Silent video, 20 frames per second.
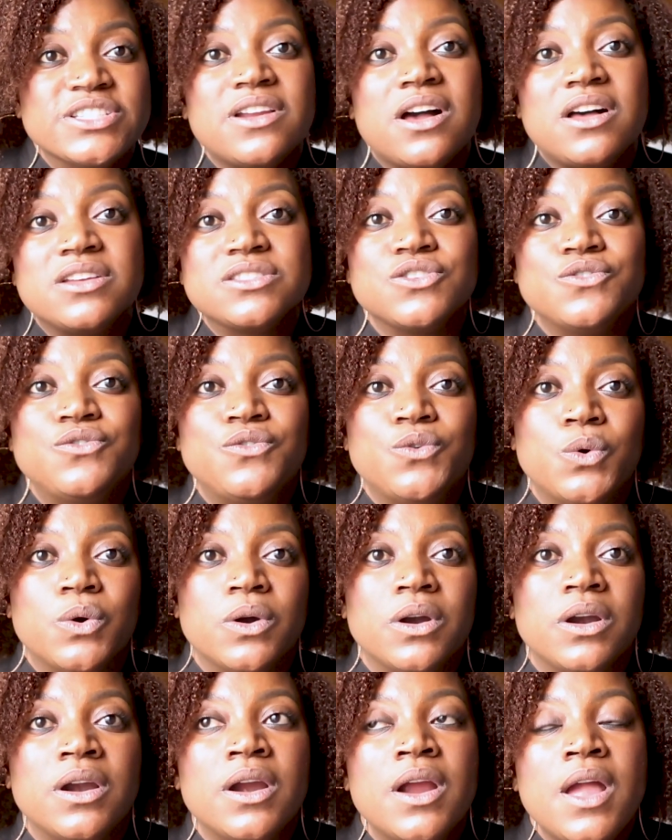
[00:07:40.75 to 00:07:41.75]
and also
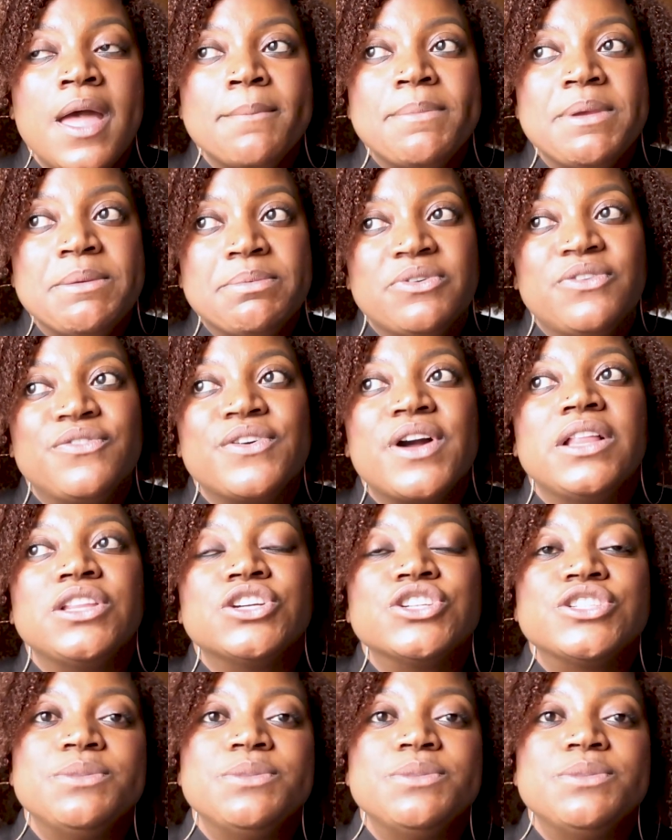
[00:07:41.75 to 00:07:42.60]
for people of color